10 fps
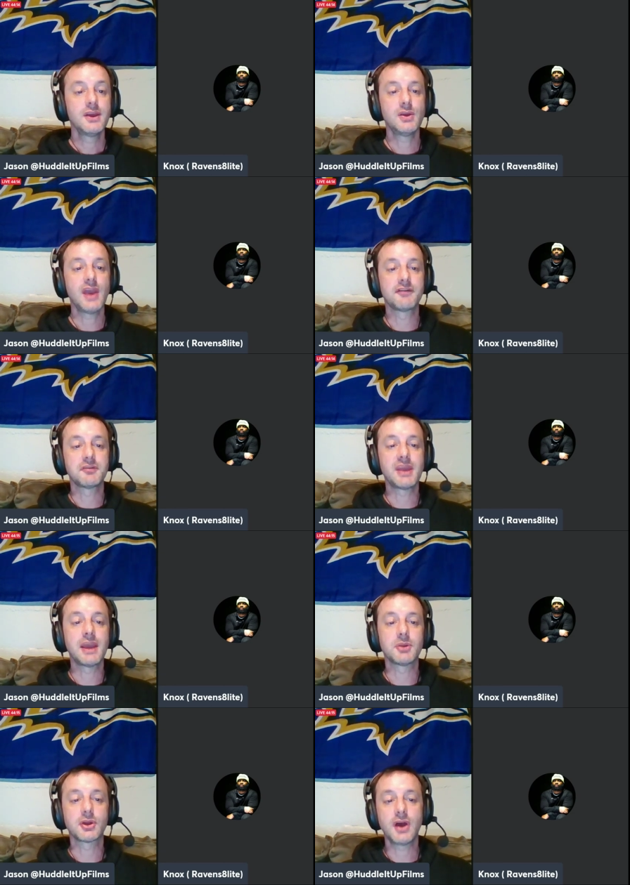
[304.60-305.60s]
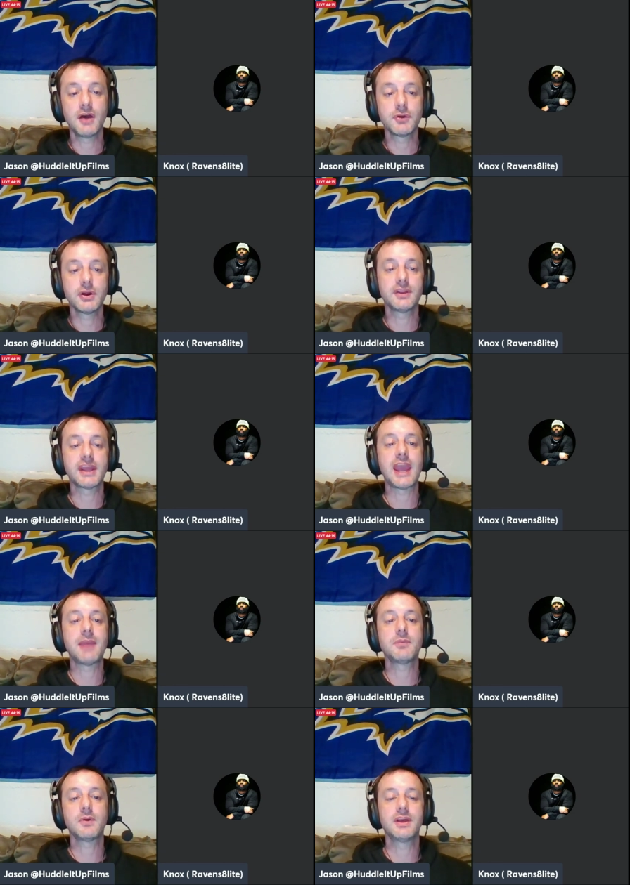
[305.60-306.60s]
You have to be able to cover. The
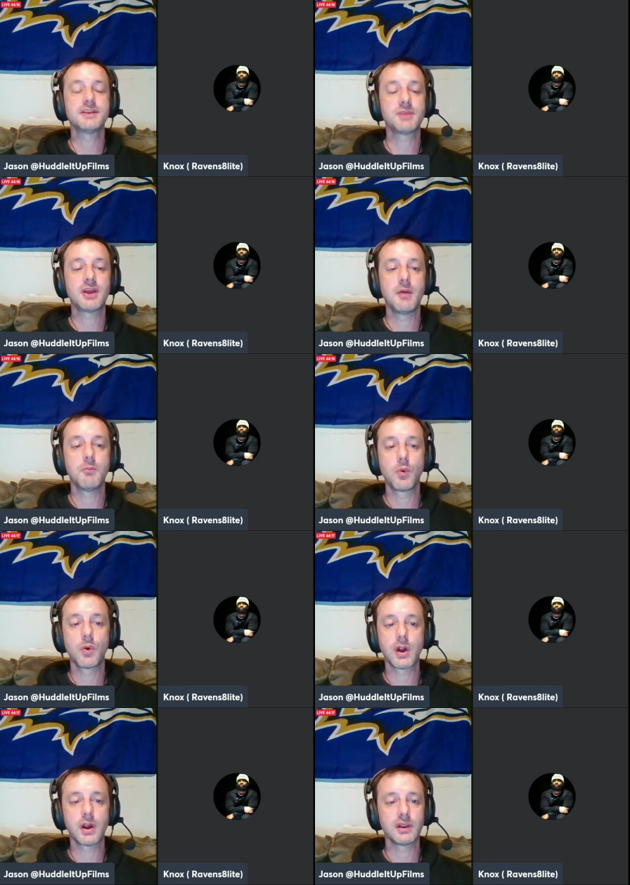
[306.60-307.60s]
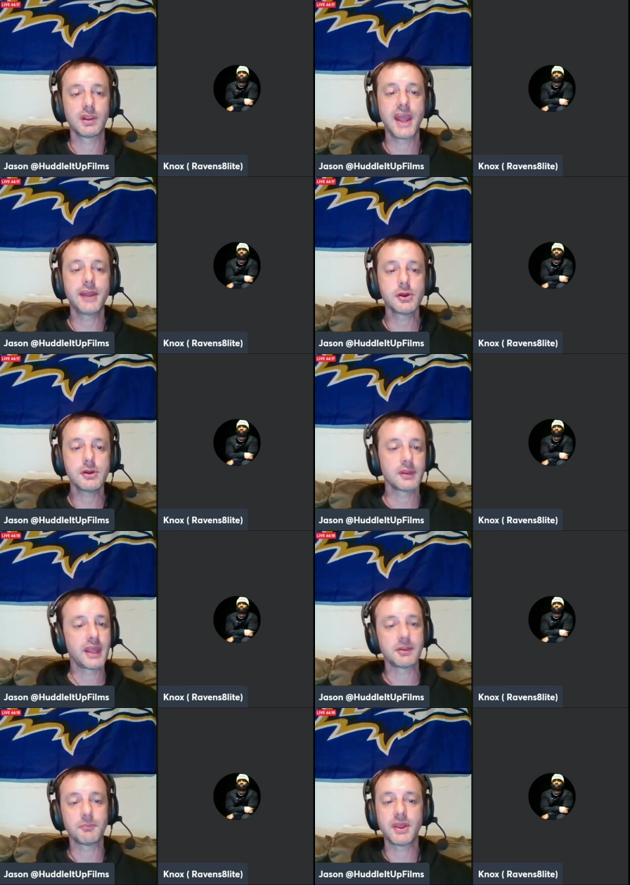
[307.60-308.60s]
game has become more lighter,
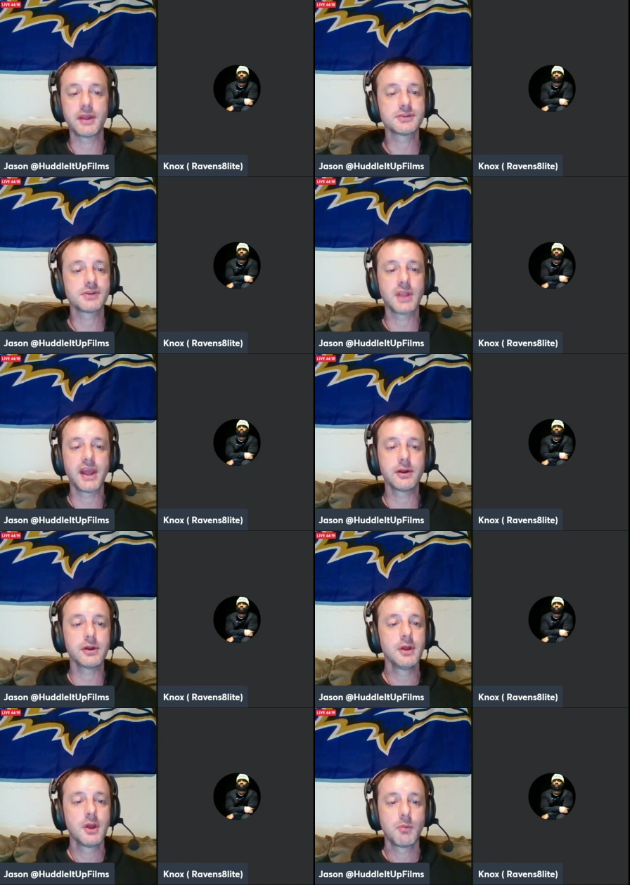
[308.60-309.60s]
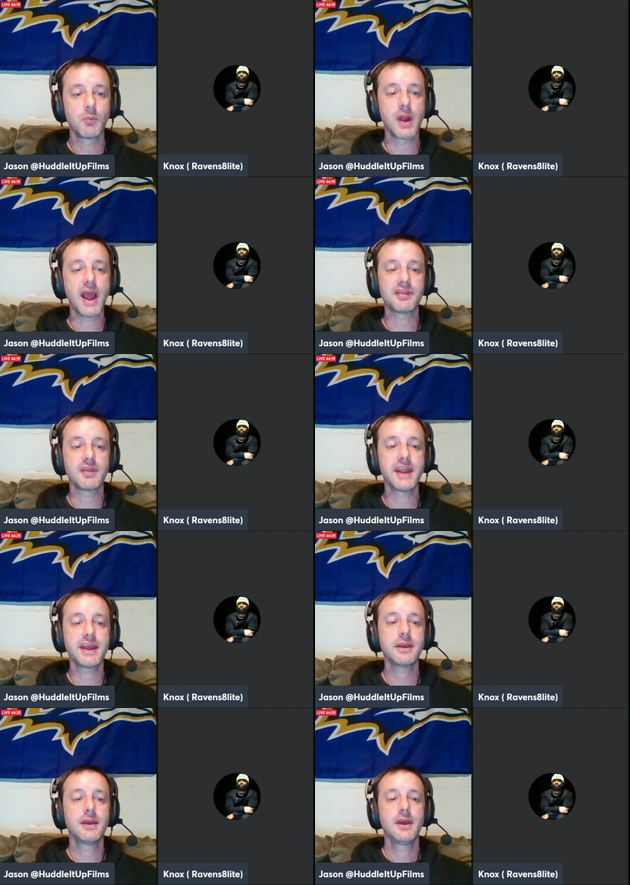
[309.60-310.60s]
like the players are lighter, more athletic.